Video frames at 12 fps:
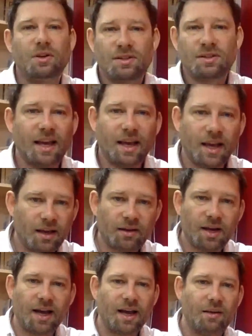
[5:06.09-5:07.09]
saying
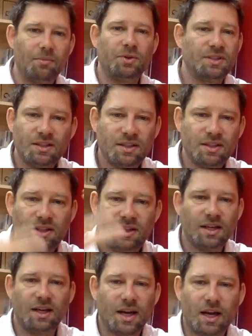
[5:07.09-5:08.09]
I am the
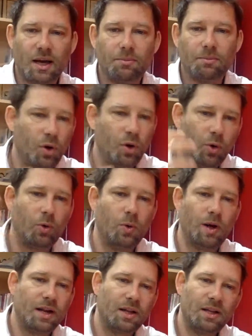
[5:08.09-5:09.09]
city and I am the law
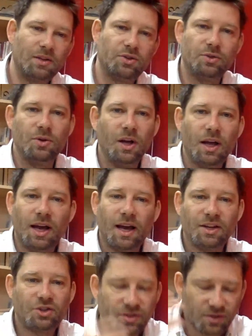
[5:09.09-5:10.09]
and I need to,
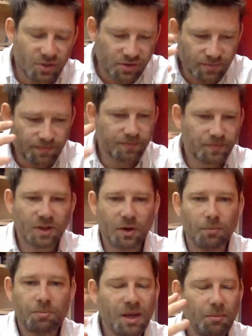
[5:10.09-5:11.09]
and just
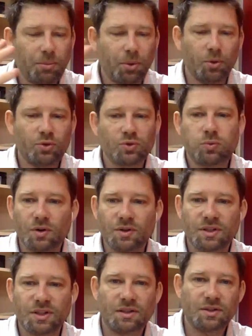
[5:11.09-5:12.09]
people don't
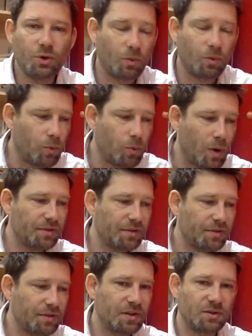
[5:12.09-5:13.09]
want it. Your wife
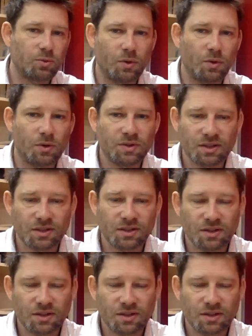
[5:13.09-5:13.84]
doesn't want it.